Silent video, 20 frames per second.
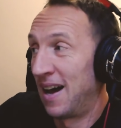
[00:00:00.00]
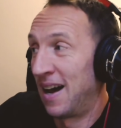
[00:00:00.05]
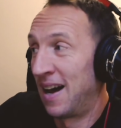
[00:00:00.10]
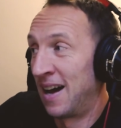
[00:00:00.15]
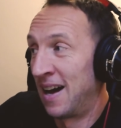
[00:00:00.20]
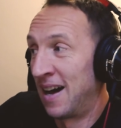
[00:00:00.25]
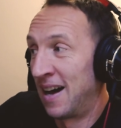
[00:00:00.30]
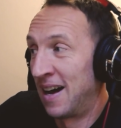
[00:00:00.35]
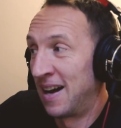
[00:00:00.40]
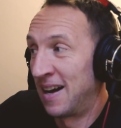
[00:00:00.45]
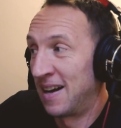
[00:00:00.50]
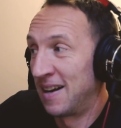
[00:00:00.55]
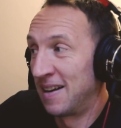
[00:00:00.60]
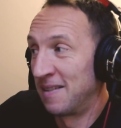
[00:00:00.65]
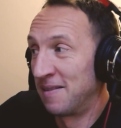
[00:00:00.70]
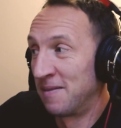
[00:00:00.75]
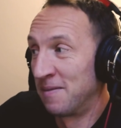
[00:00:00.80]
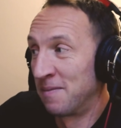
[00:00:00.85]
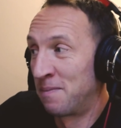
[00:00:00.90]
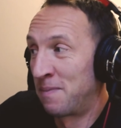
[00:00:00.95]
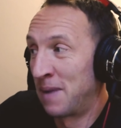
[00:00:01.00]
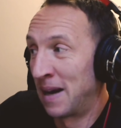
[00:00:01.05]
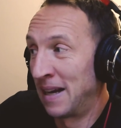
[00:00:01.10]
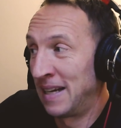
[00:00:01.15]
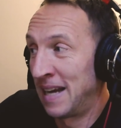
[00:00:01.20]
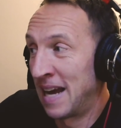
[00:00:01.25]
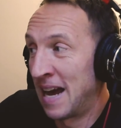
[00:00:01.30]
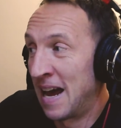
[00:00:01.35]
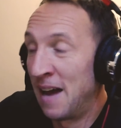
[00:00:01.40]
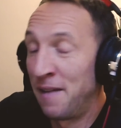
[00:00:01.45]
But
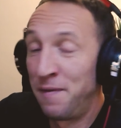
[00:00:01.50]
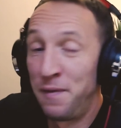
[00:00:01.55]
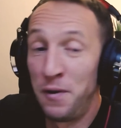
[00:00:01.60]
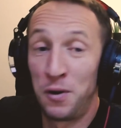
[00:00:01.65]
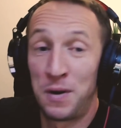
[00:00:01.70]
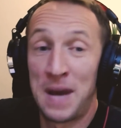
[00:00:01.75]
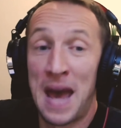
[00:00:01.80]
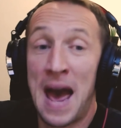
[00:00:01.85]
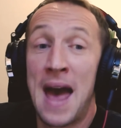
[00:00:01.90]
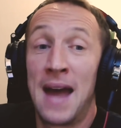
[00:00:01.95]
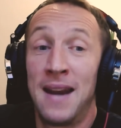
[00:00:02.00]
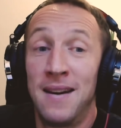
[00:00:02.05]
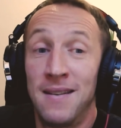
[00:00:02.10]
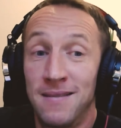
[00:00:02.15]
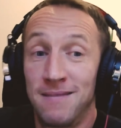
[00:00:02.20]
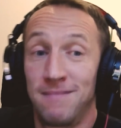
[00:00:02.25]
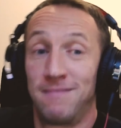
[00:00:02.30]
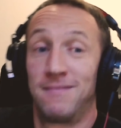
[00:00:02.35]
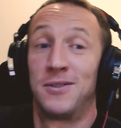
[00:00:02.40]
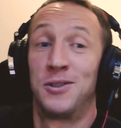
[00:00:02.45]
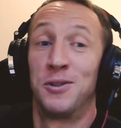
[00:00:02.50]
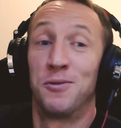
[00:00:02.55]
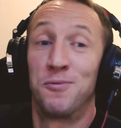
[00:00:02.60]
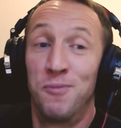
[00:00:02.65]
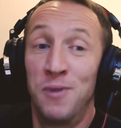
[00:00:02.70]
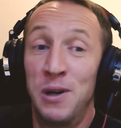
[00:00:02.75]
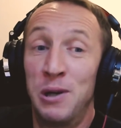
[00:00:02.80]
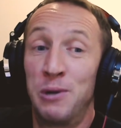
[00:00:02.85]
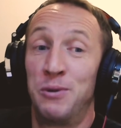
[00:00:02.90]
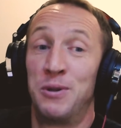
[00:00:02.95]
yeah, if you can just
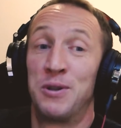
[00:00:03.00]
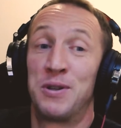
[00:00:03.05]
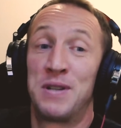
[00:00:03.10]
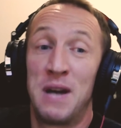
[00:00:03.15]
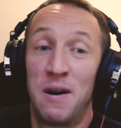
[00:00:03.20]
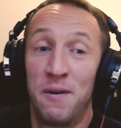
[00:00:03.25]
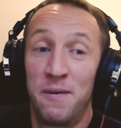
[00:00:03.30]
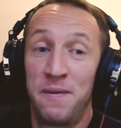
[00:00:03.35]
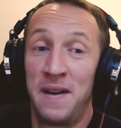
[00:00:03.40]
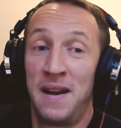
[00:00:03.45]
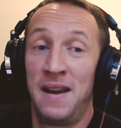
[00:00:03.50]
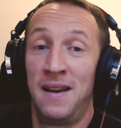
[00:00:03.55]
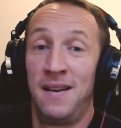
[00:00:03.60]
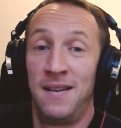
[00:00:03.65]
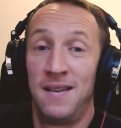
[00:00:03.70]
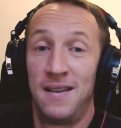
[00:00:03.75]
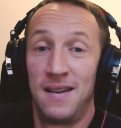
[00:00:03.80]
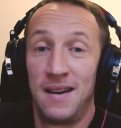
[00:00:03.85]
reel yourself in,